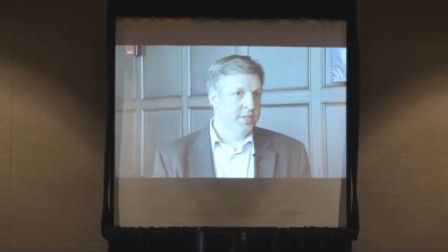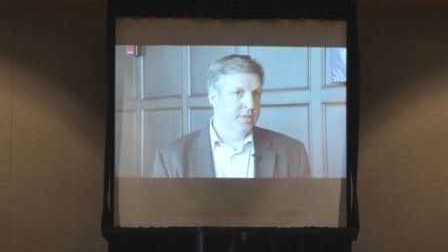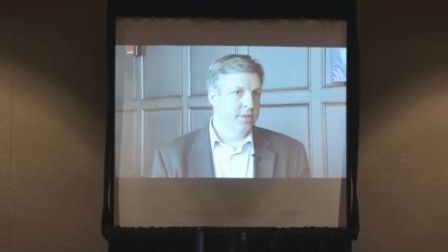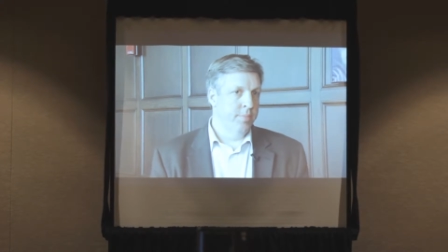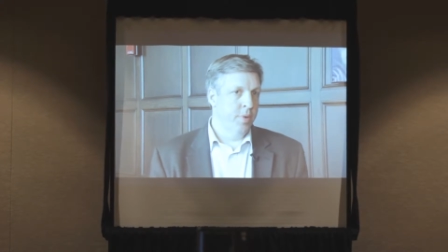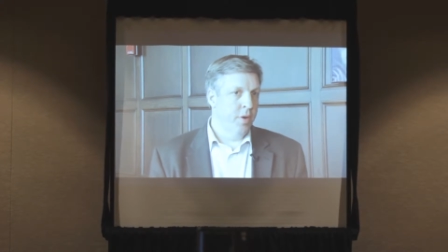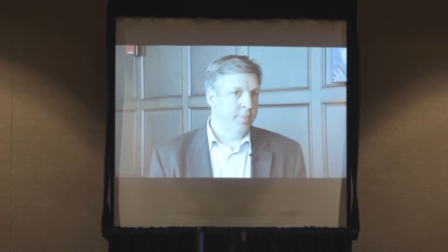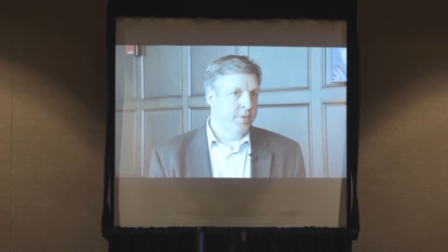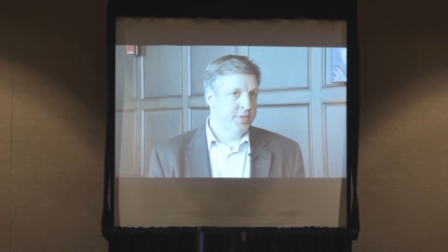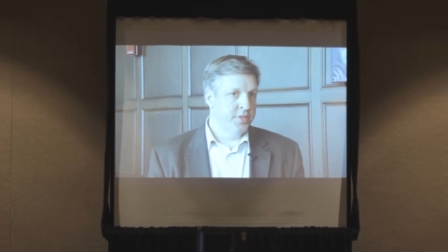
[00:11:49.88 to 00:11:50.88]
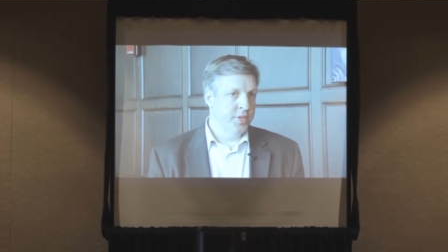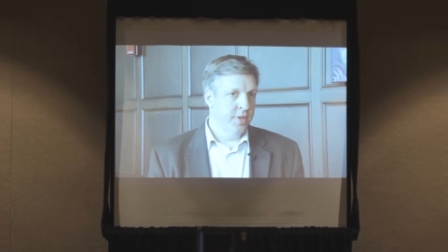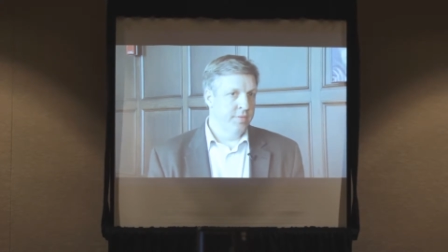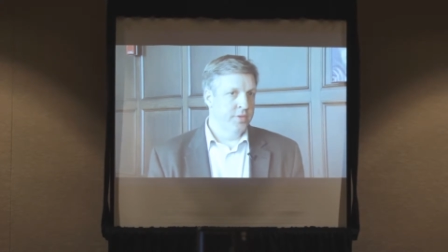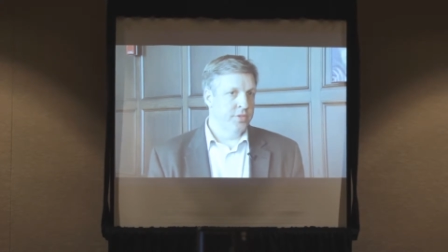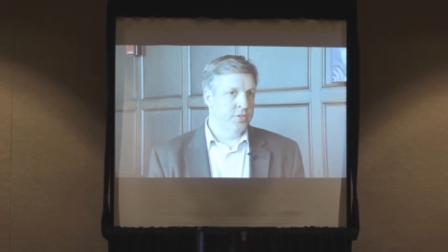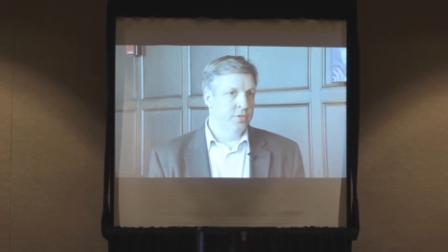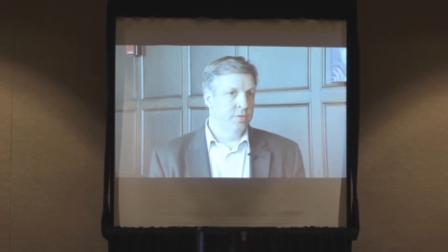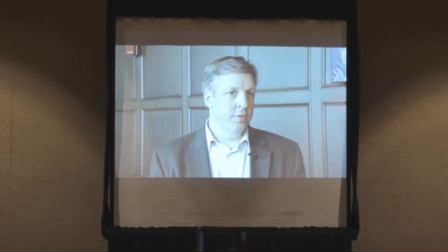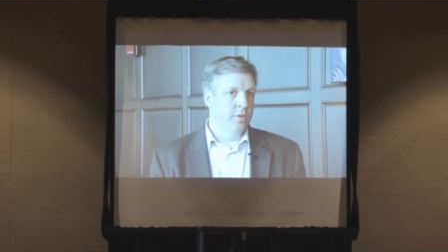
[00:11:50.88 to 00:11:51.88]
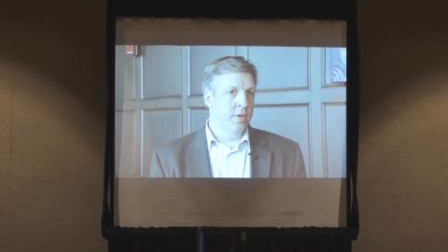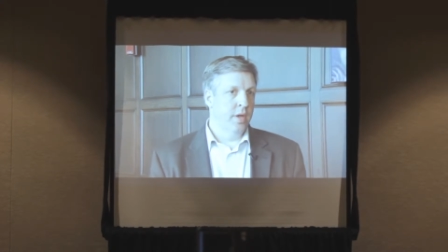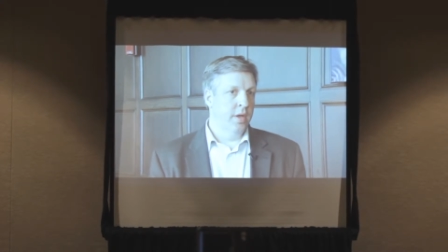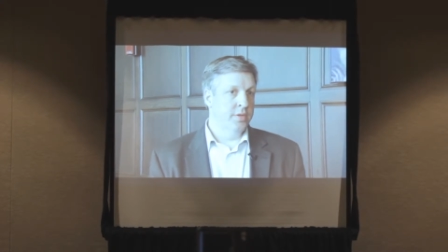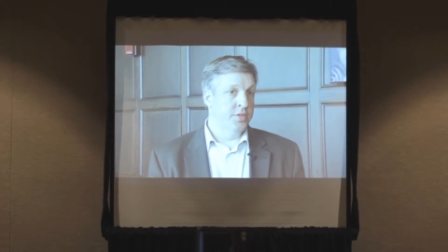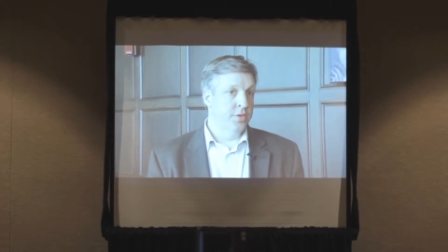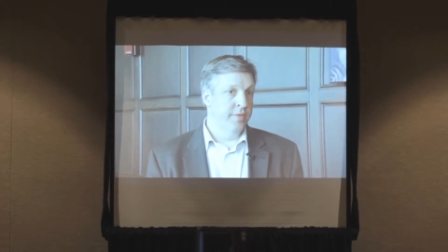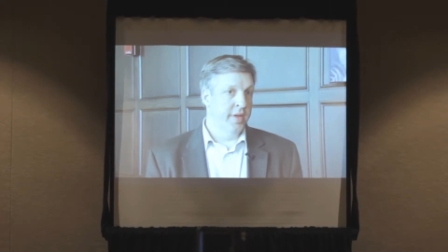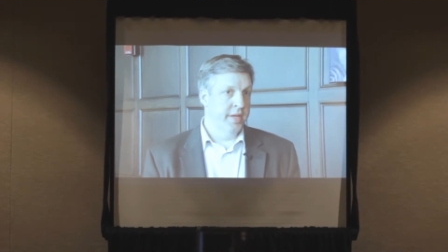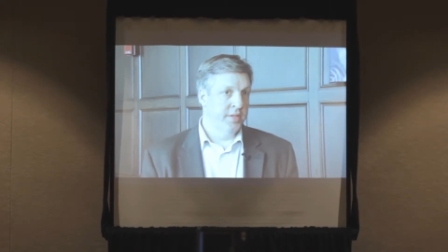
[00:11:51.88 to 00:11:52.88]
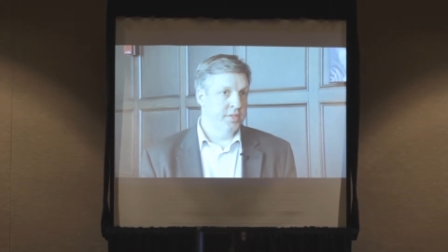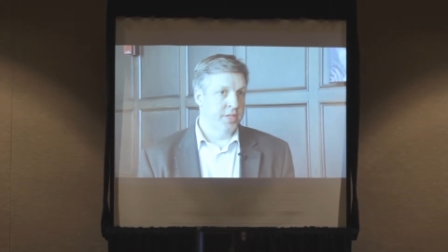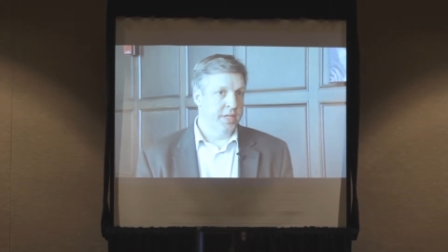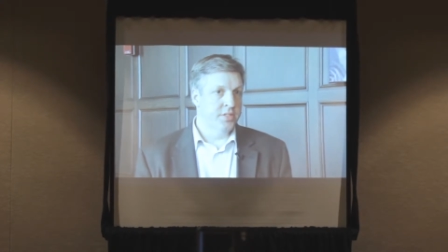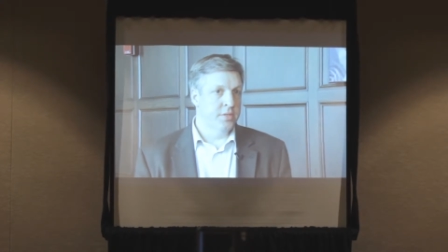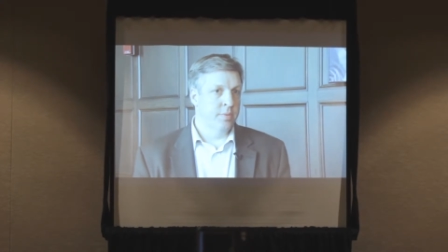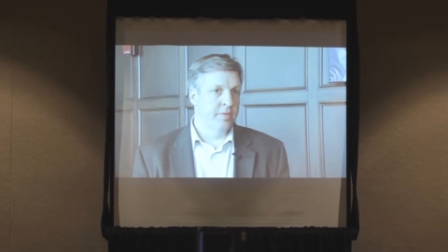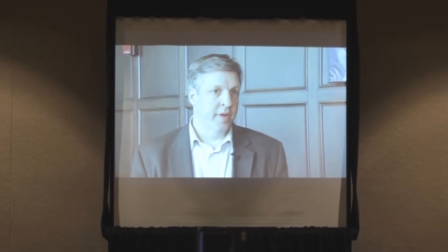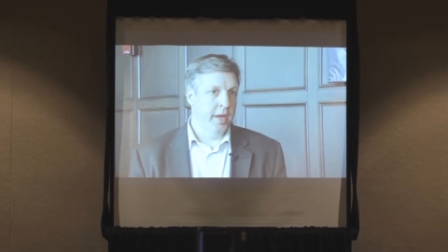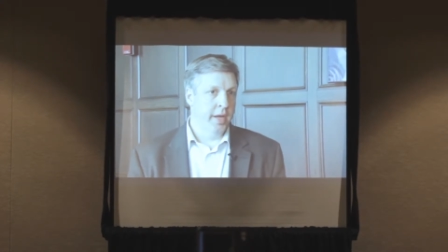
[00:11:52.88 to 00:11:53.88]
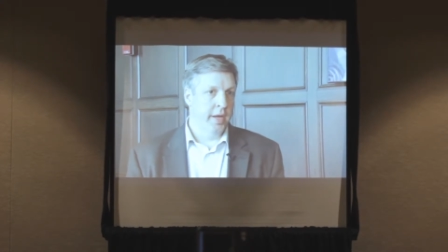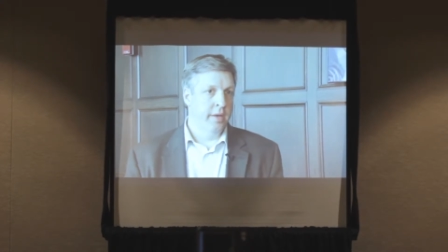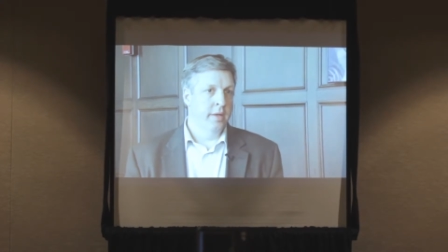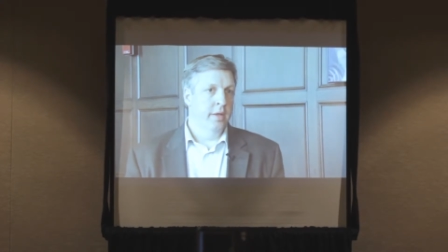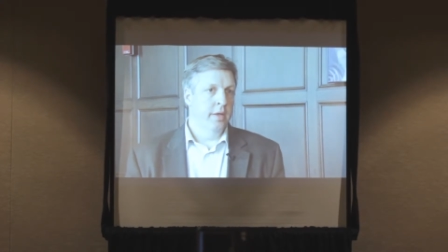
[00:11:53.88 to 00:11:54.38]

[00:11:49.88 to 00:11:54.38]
that the purpose of the student uh, surveys is to provide